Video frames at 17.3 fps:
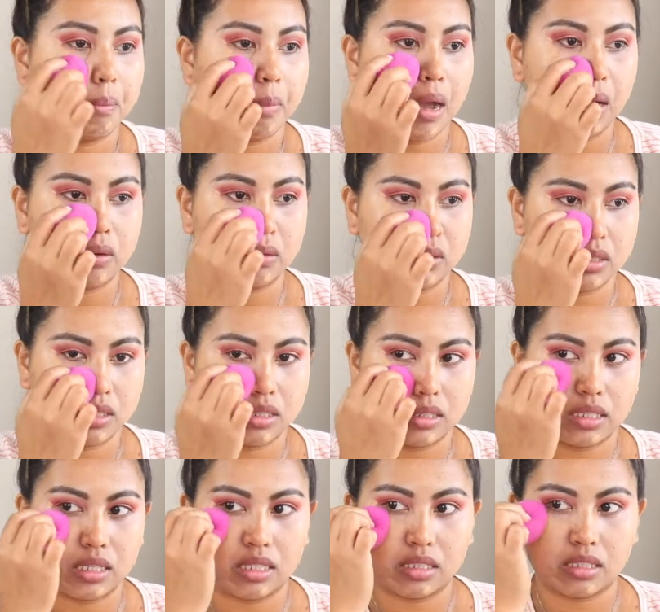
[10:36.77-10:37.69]
Balance
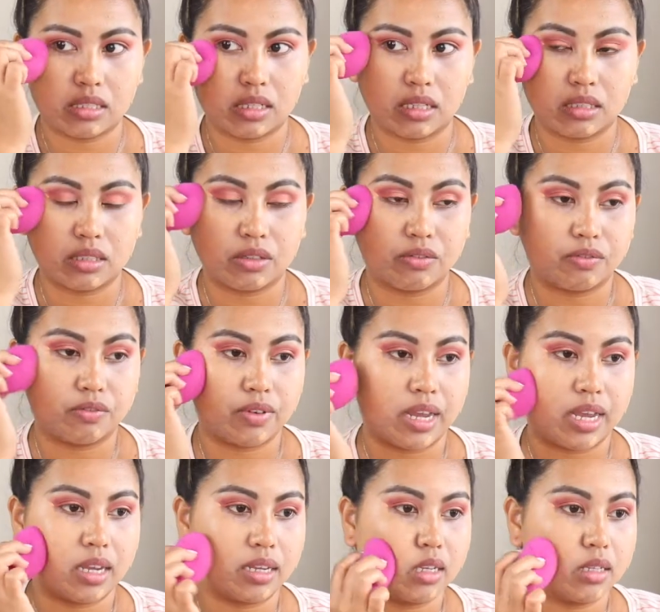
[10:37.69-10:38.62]
this in the
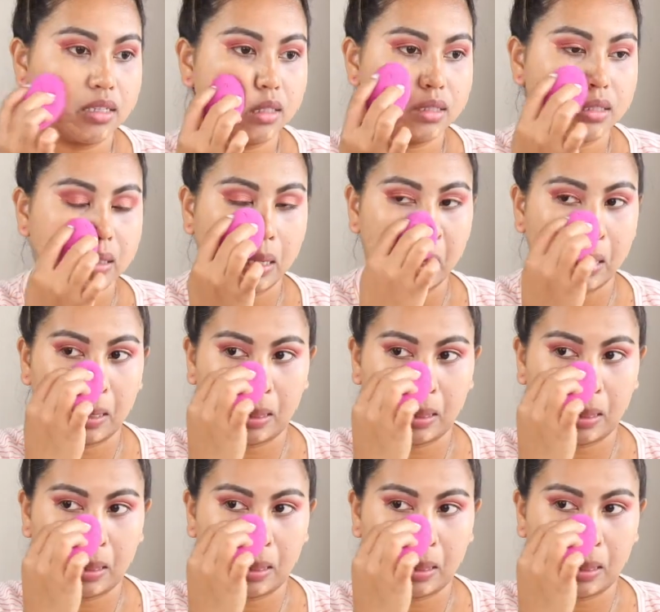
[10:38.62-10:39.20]
face.